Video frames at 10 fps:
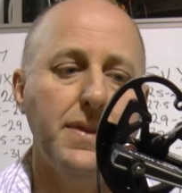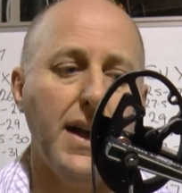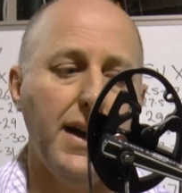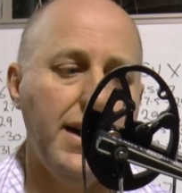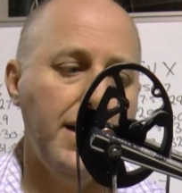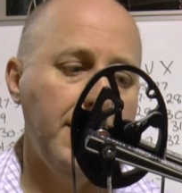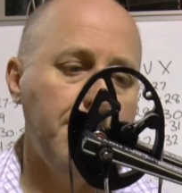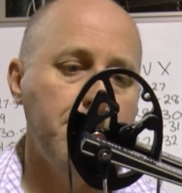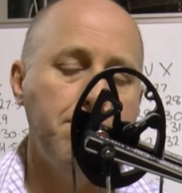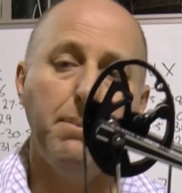
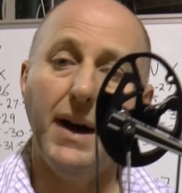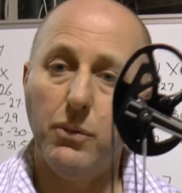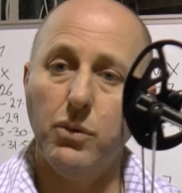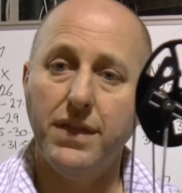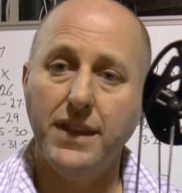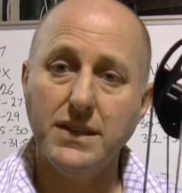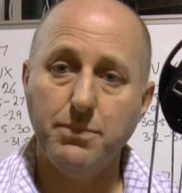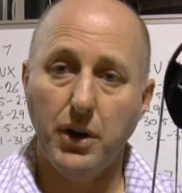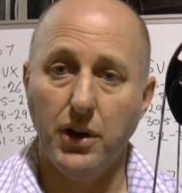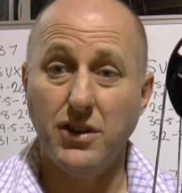But with this bow,